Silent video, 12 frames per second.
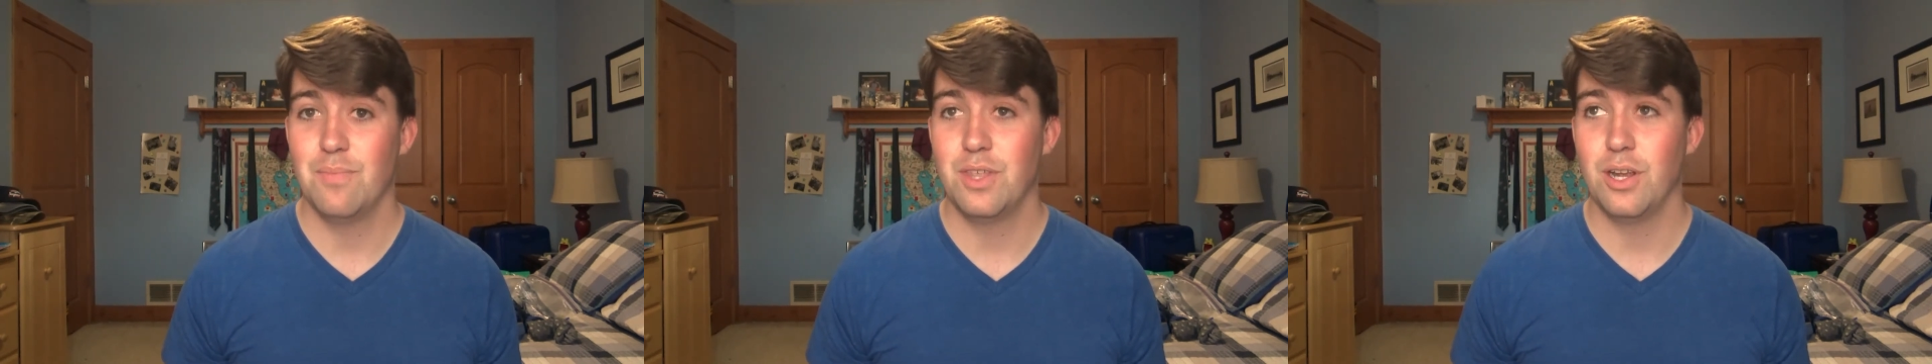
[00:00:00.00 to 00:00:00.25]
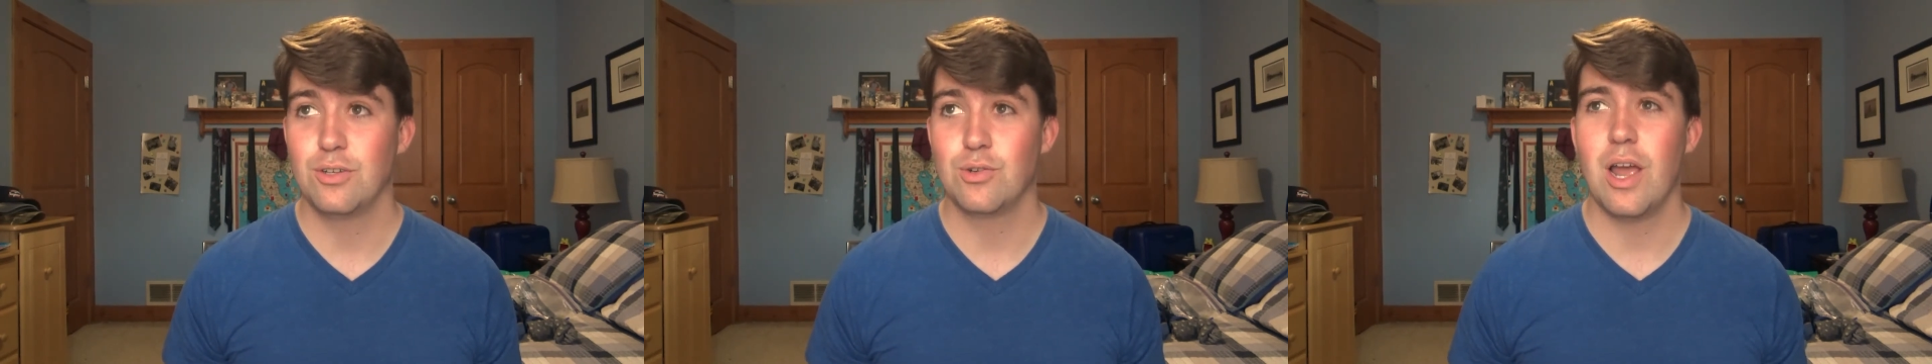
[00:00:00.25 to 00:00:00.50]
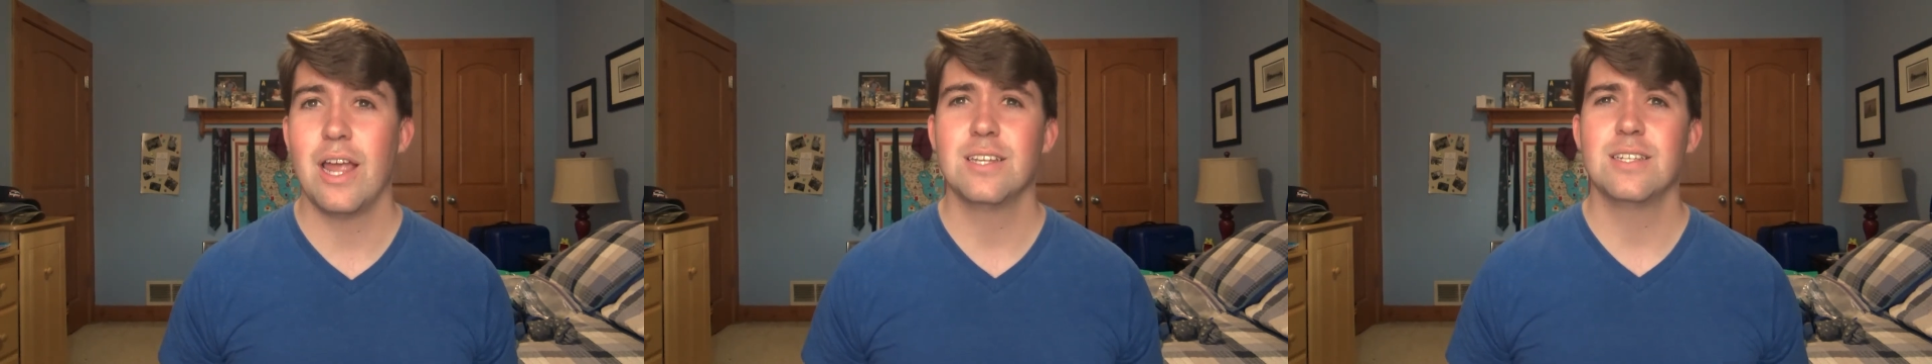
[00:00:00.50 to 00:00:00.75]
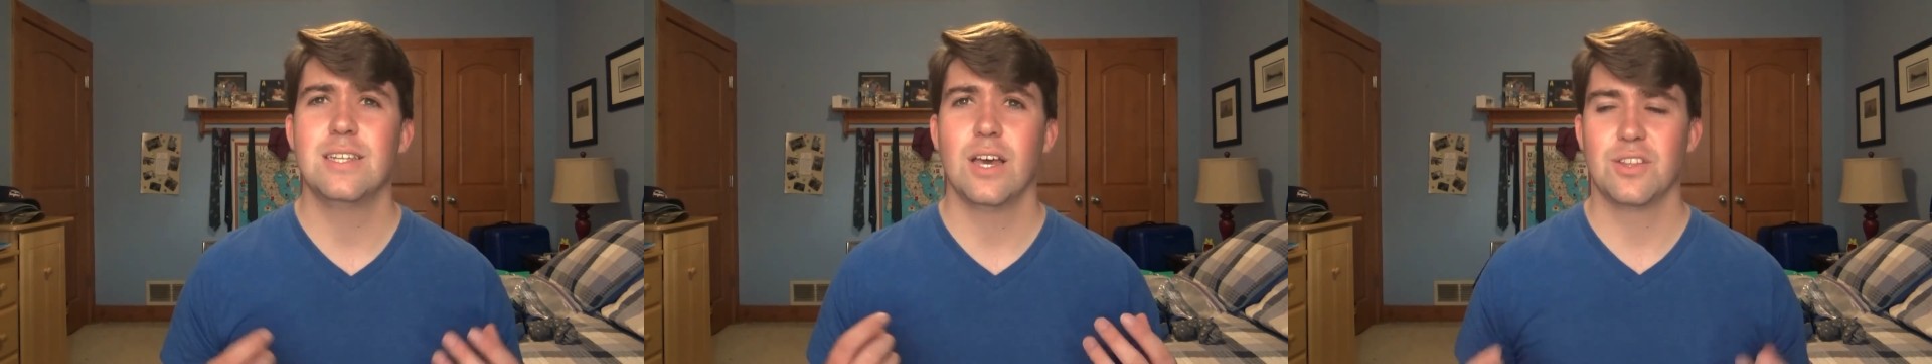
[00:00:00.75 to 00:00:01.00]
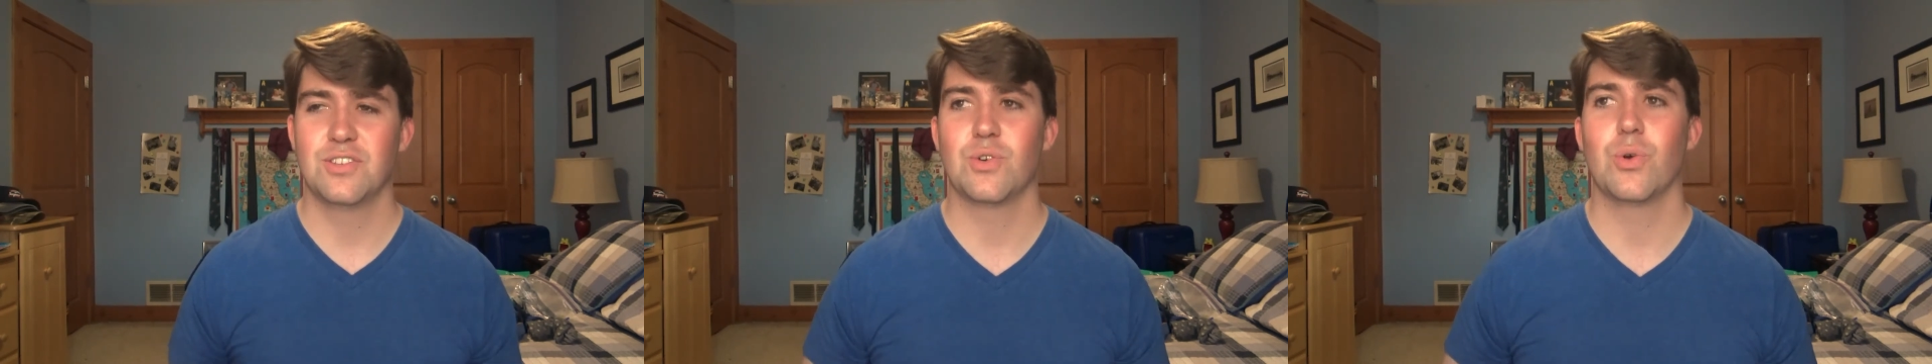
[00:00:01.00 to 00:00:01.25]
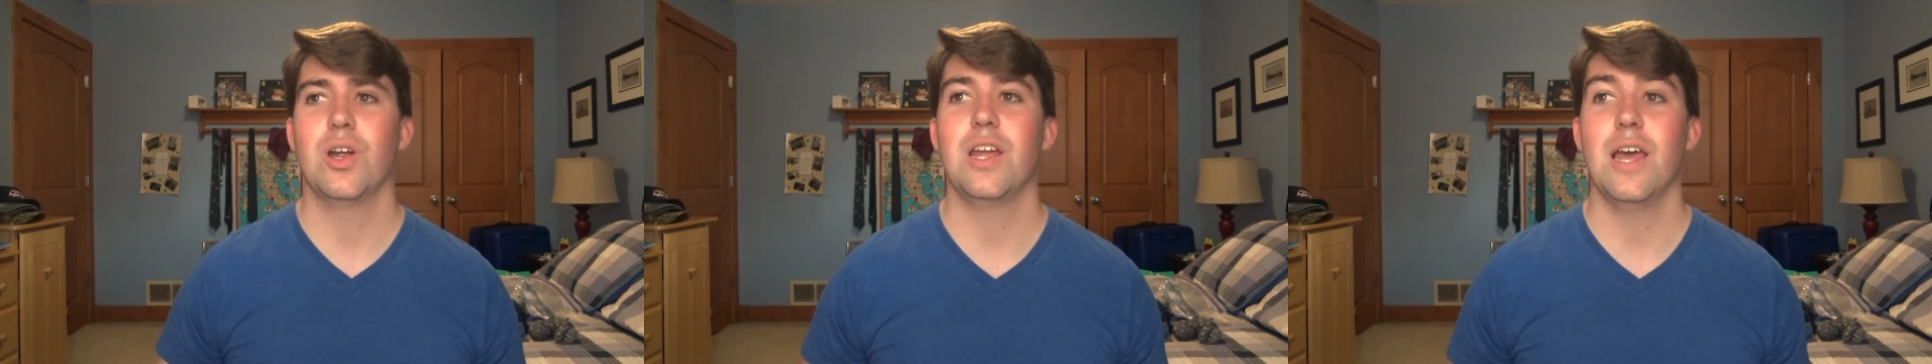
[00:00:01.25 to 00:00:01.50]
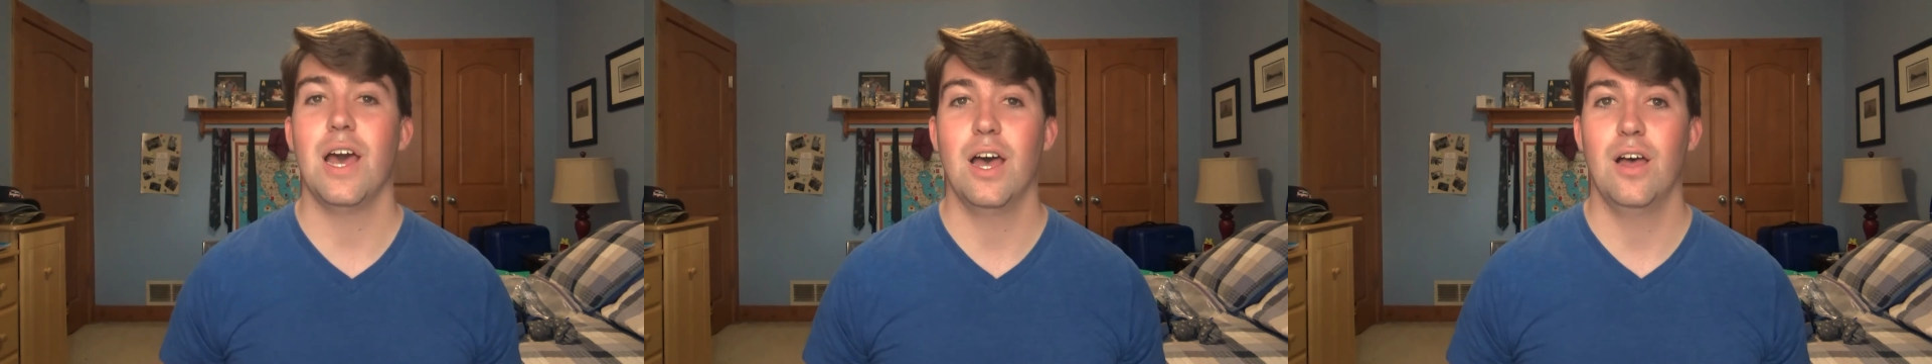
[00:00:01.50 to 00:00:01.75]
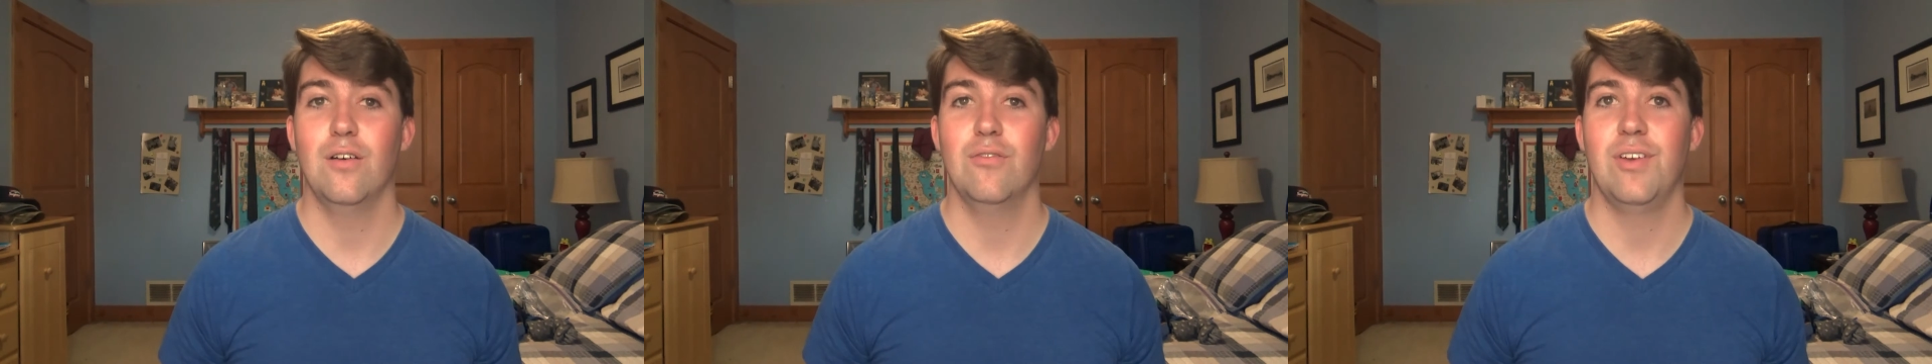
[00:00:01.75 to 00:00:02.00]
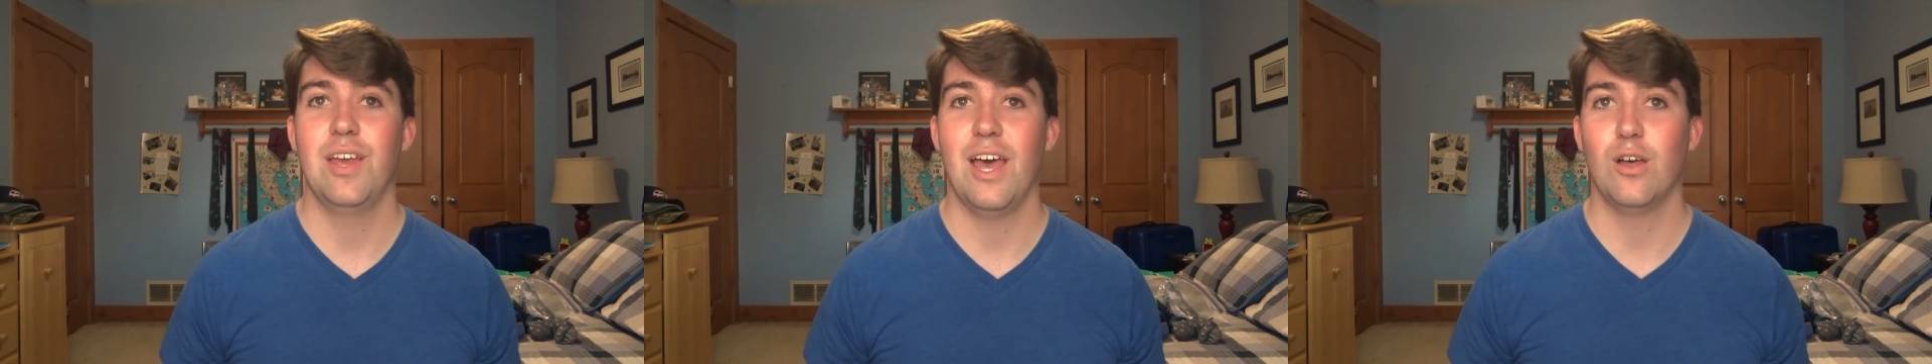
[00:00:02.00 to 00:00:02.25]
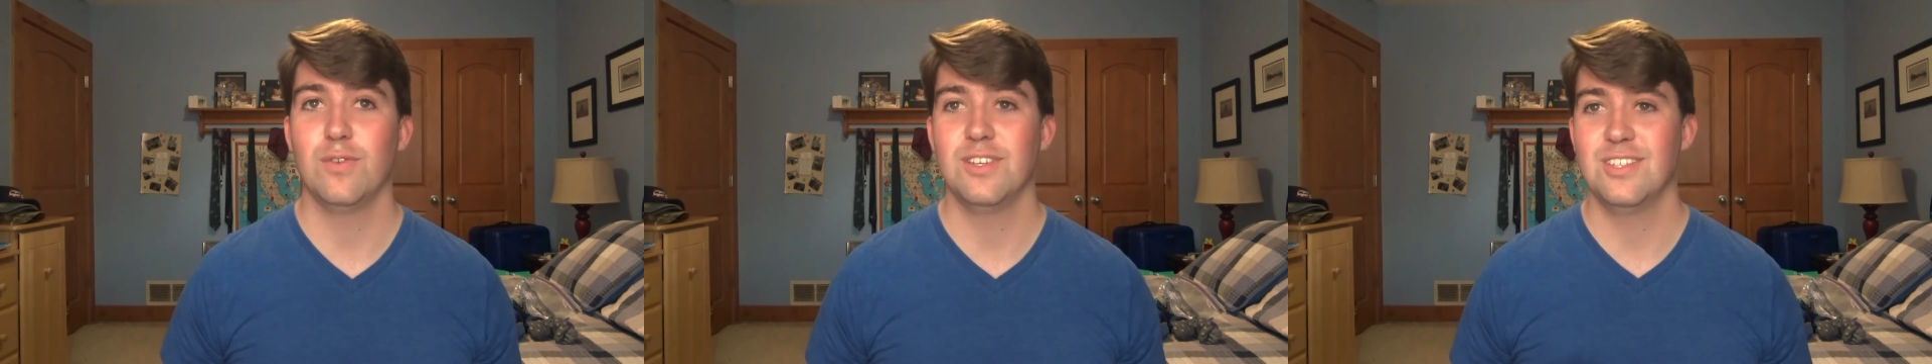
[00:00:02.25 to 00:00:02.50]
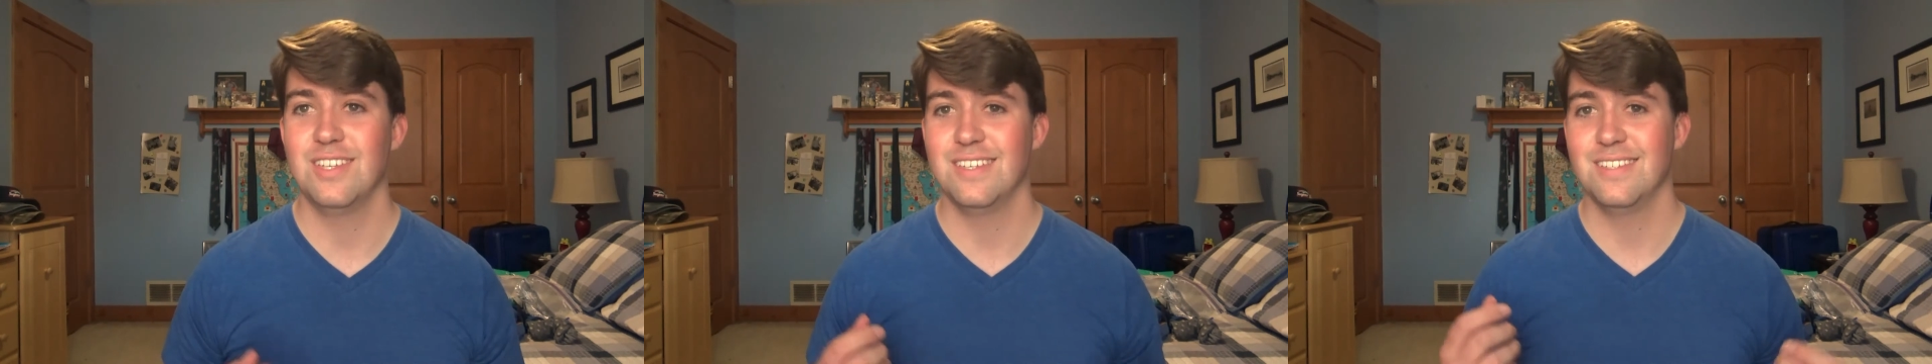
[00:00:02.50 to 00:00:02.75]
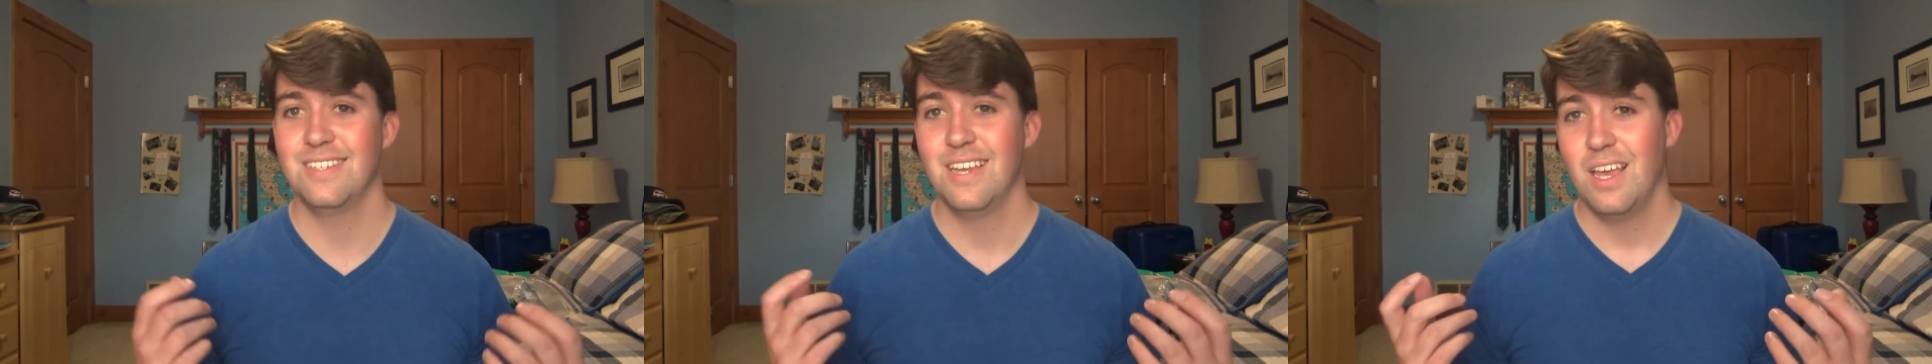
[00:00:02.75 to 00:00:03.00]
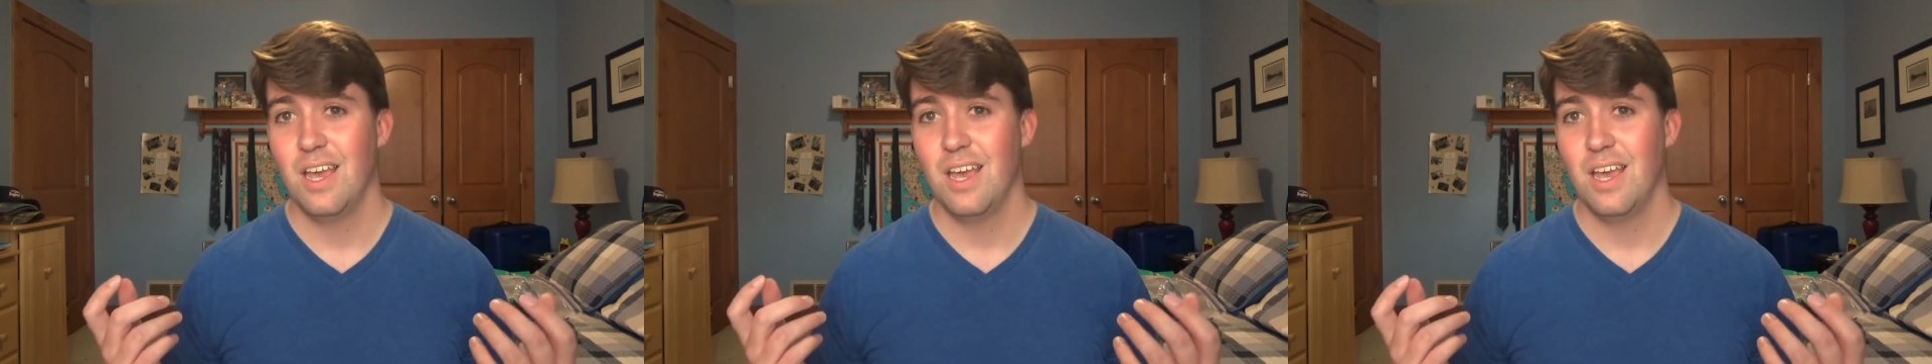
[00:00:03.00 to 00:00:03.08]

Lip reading: they're trying to tell the story of Elvis's